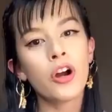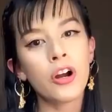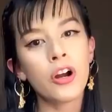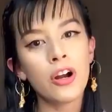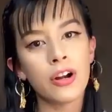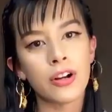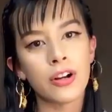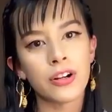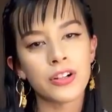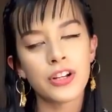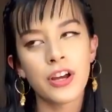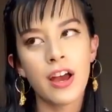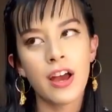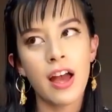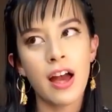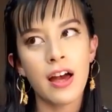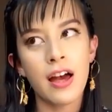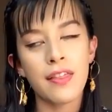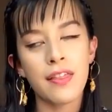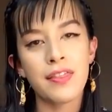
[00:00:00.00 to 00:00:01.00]
heard
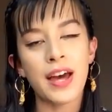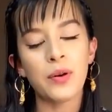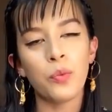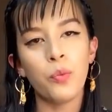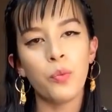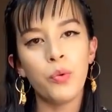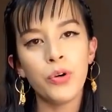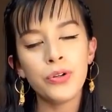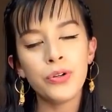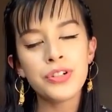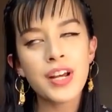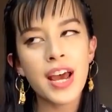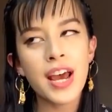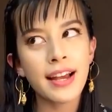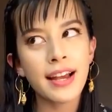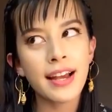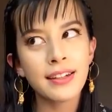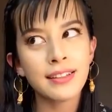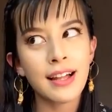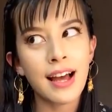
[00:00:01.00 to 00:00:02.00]
that Wu
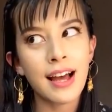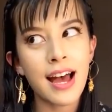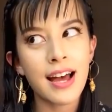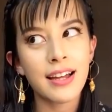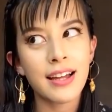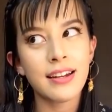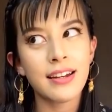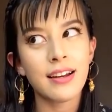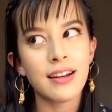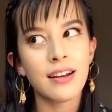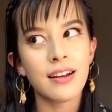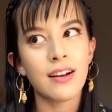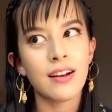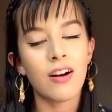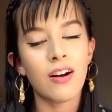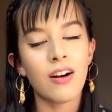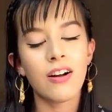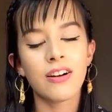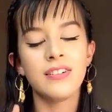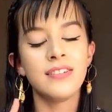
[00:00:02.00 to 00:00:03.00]
Tang Clan
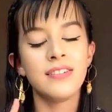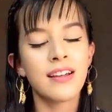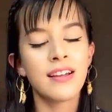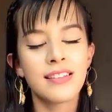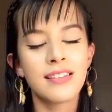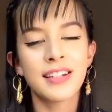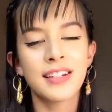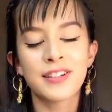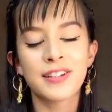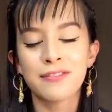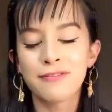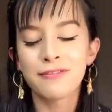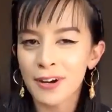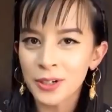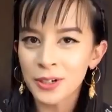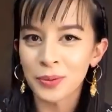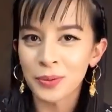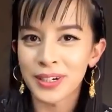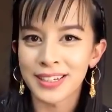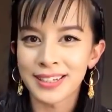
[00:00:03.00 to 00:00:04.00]
are nothing to
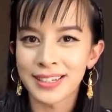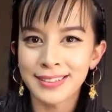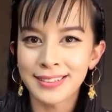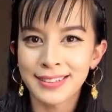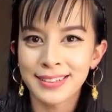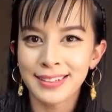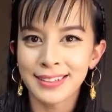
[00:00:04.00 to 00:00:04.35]
fuck with.